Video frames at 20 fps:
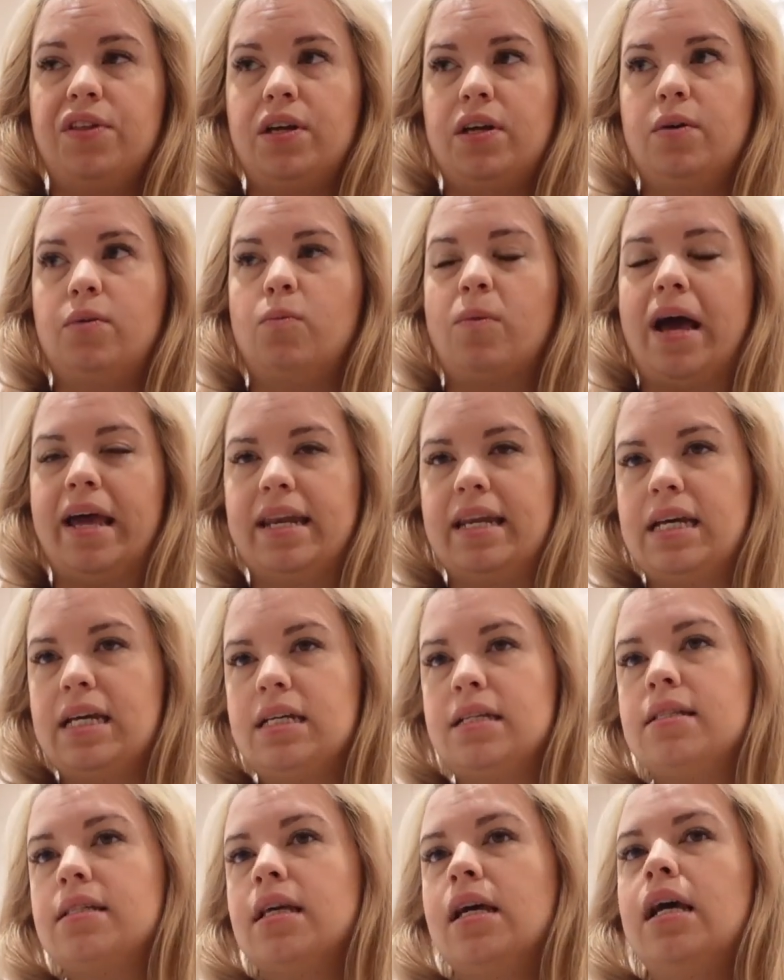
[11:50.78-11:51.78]
the
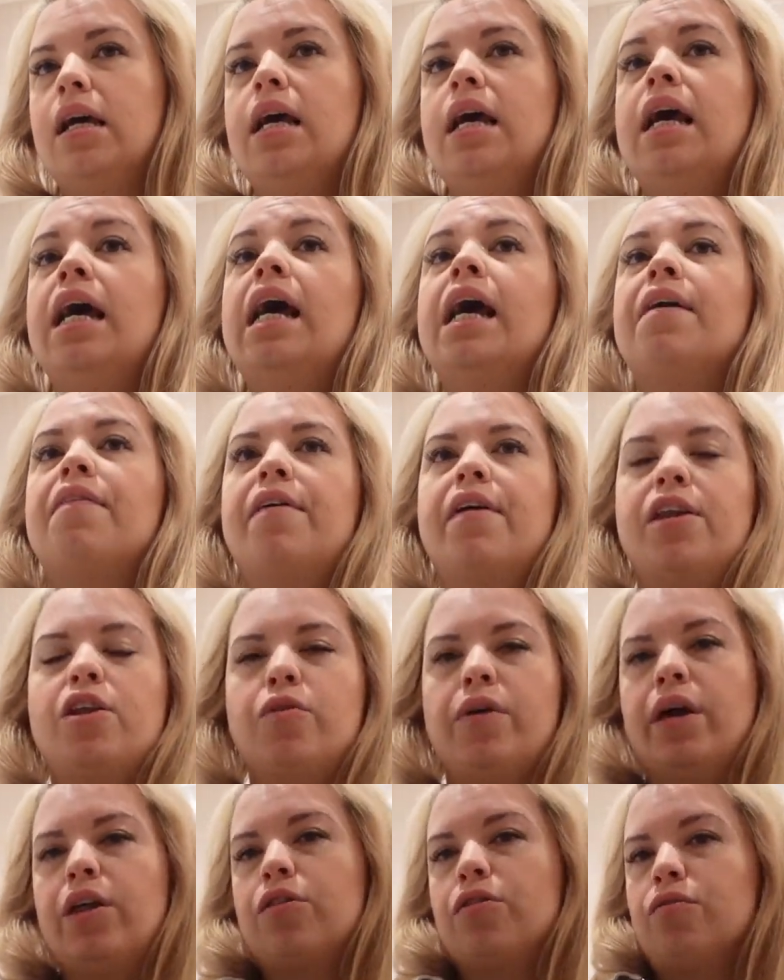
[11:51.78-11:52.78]
wetness. And then you,
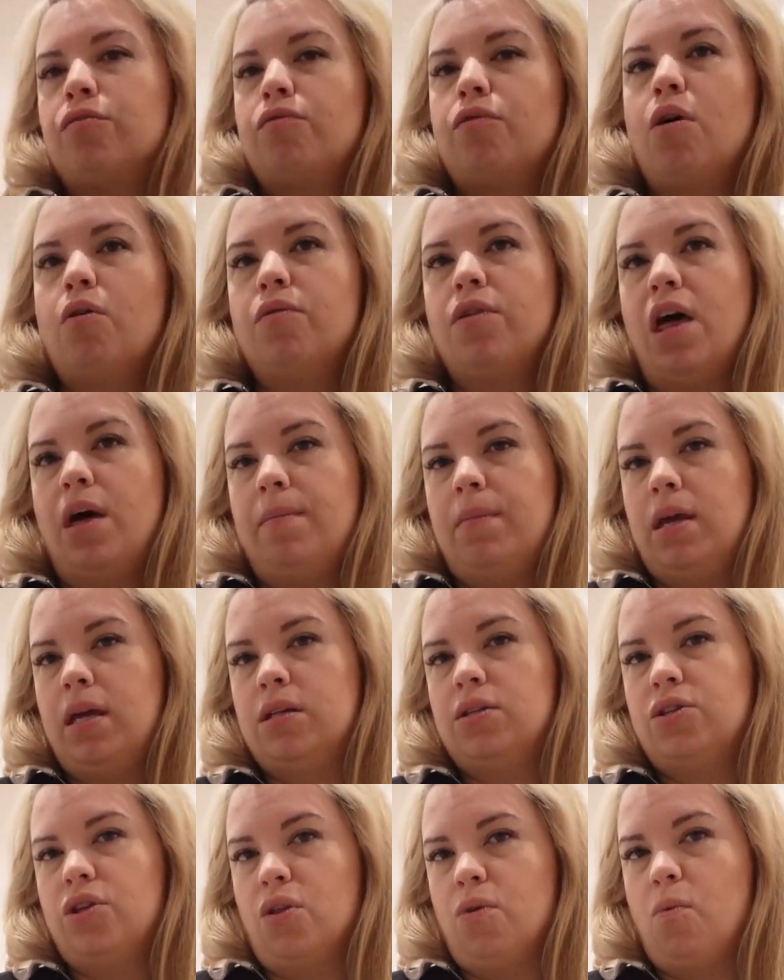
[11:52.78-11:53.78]
like, throw them
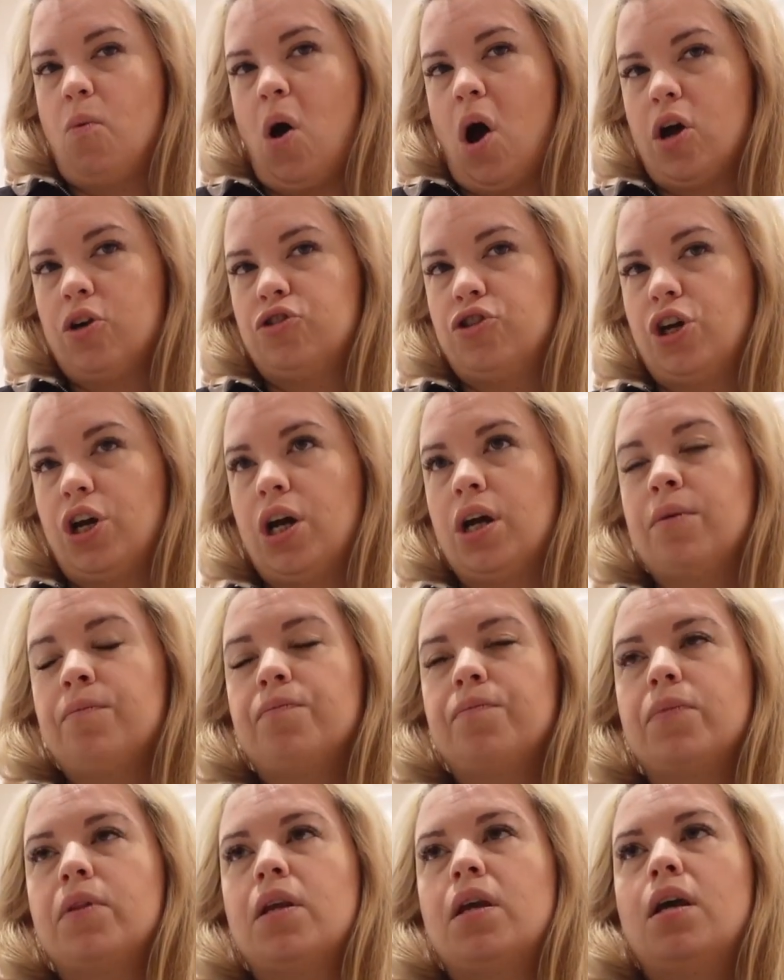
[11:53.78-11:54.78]
into the washer.
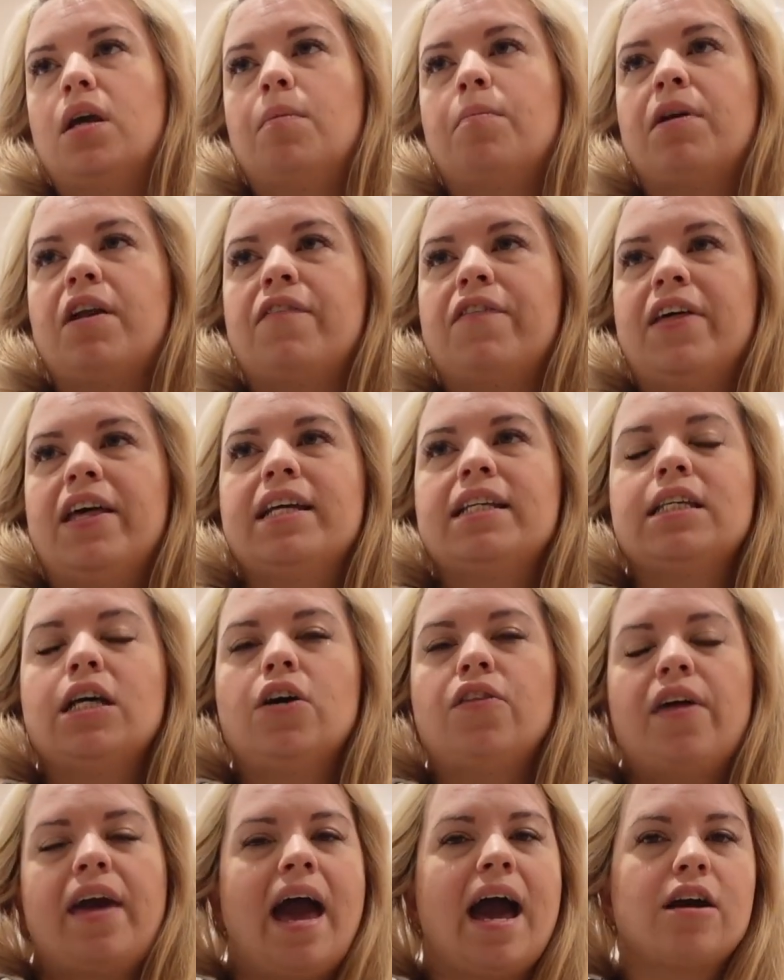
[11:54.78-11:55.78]
But I feel like till
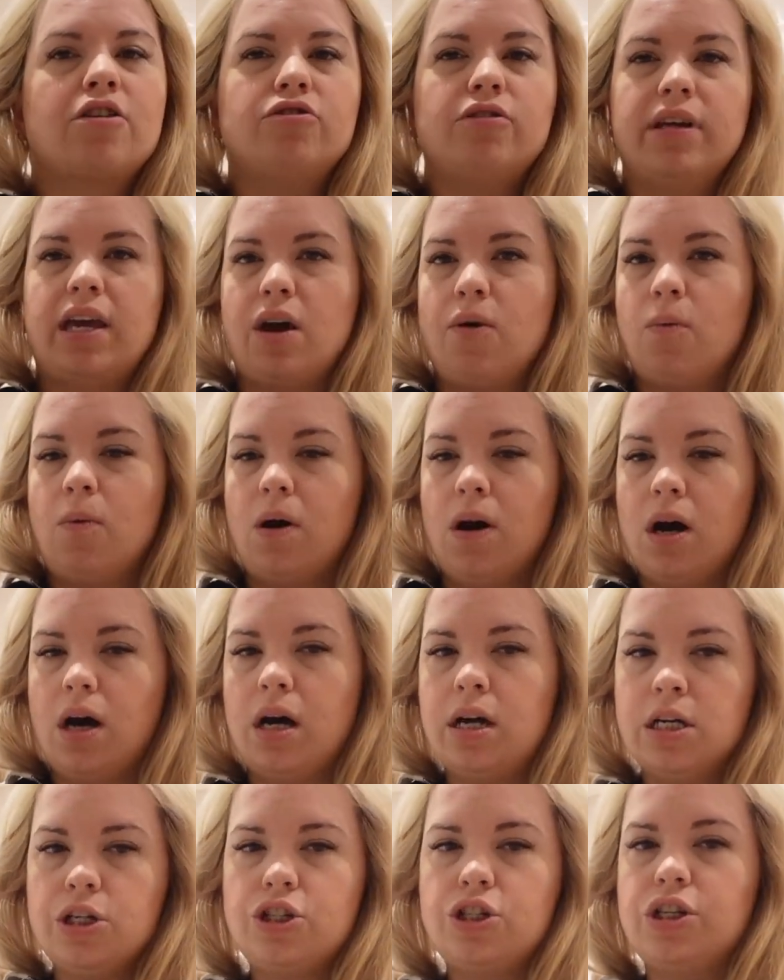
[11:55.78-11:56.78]
they actually get
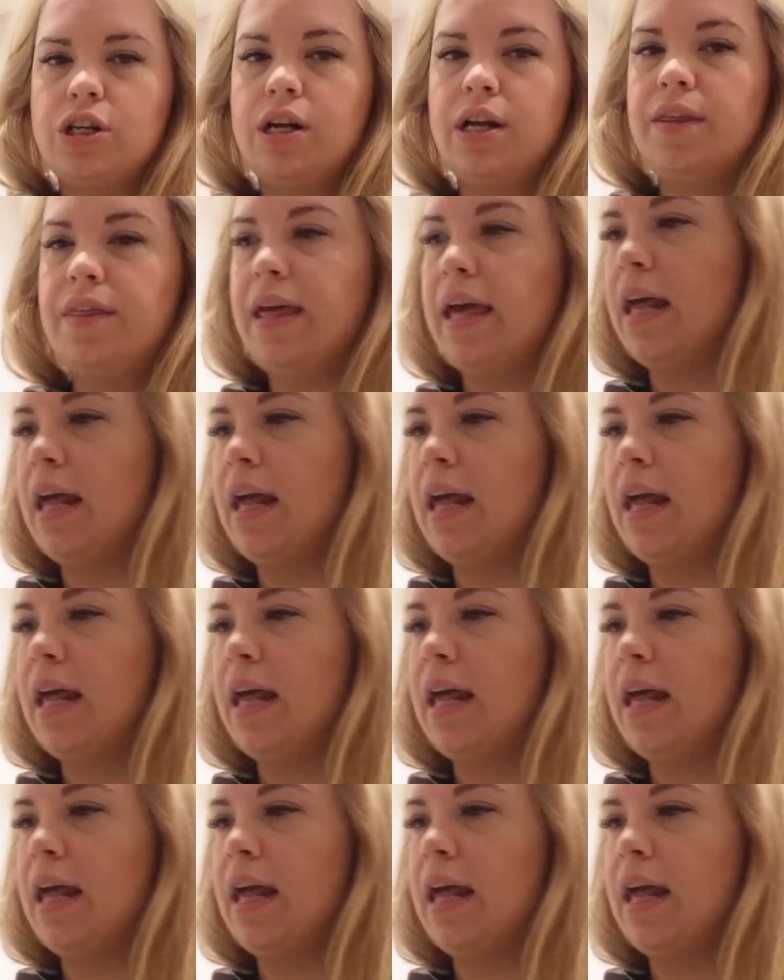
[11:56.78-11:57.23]
washed, they